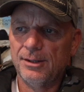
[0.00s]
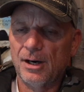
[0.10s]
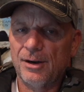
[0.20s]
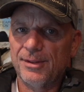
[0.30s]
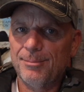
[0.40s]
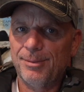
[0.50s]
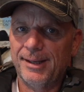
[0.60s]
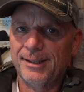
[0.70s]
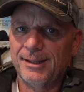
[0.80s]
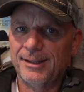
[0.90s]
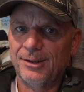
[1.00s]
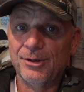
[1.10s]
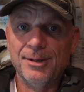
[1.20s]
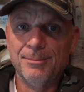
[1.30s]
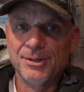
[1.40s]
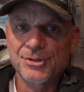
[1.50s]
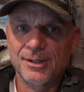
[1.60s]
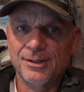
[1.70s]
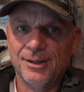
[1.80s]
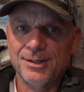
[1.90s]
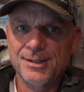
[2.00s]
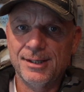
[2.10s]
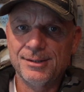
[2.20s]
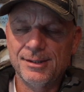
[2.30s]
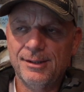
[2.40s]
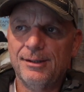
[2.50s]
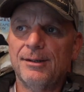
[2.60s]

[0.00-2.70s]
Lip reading: are they blanking out and missing content?